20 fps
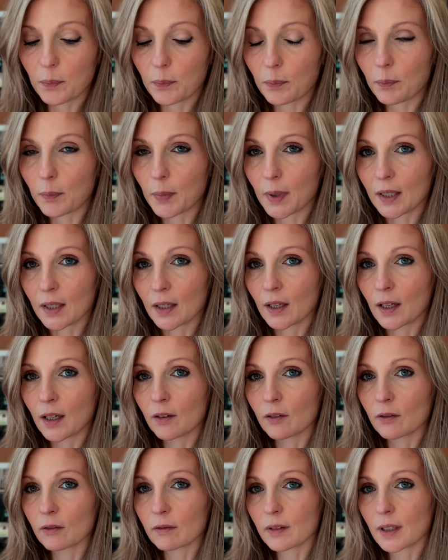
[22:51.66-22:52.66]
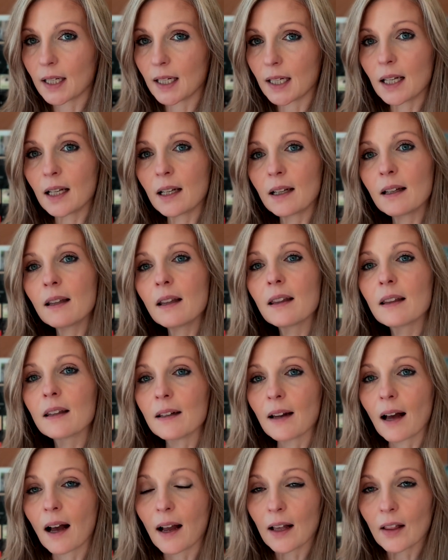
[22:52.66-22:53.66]
been reading the
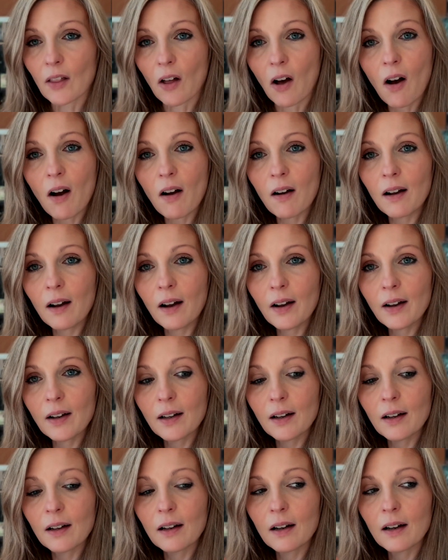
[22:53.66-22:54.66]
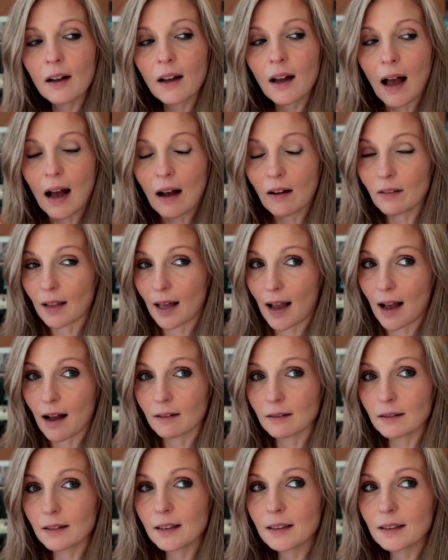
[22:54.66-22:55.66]
dialogue out
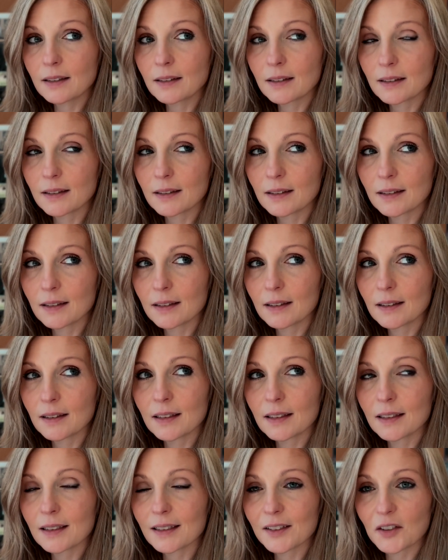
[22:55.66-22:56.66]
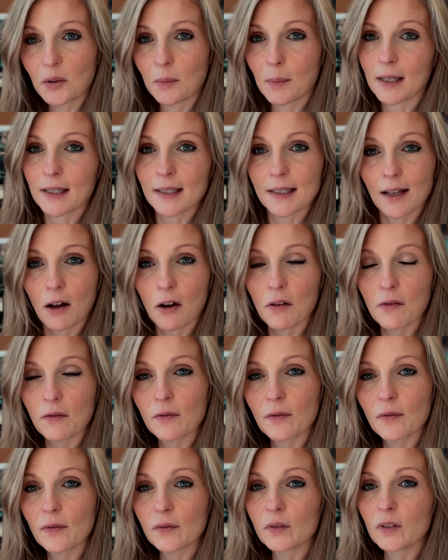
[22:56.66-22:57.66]
loud to
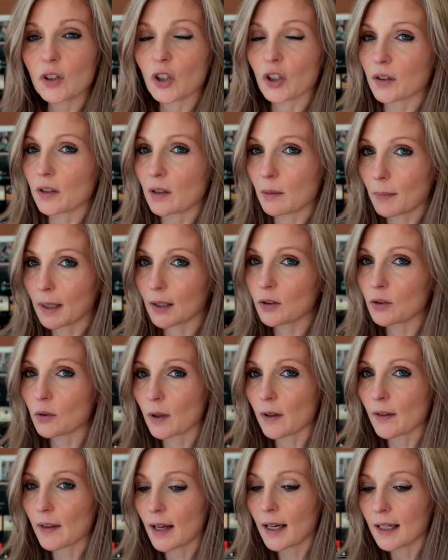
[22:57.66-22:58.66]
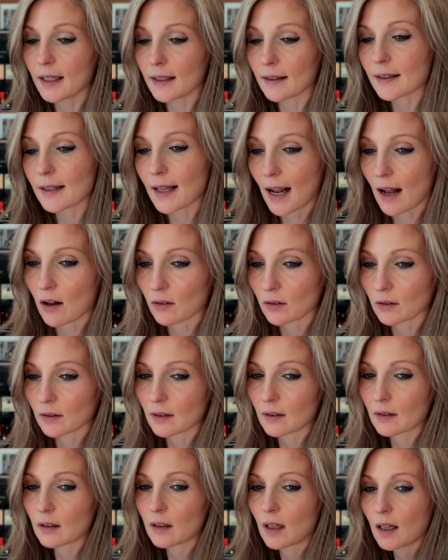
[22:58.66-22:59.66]
myself just to make sure that it
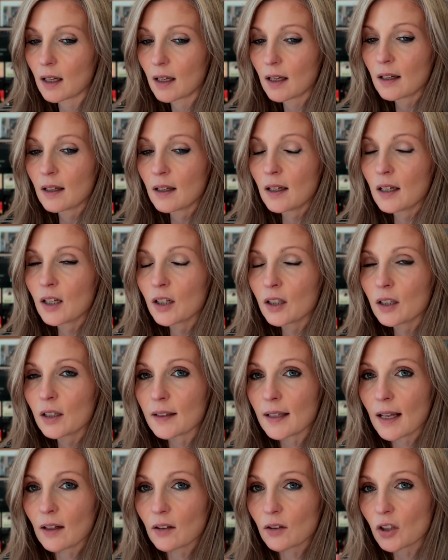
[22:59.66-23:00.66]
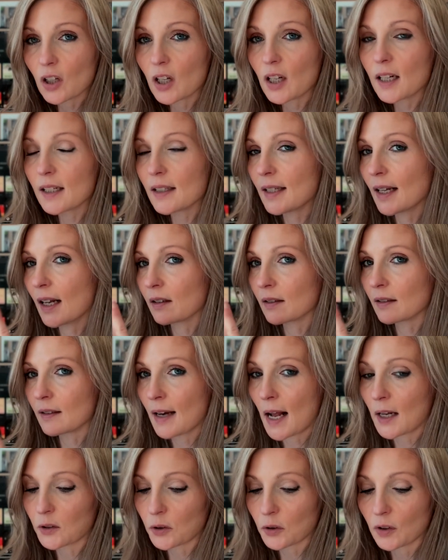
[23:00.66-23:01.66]
sounds good, it sounds
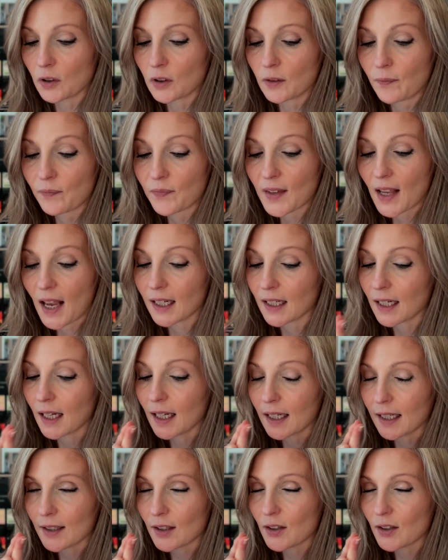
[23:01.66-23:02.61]
natural, and it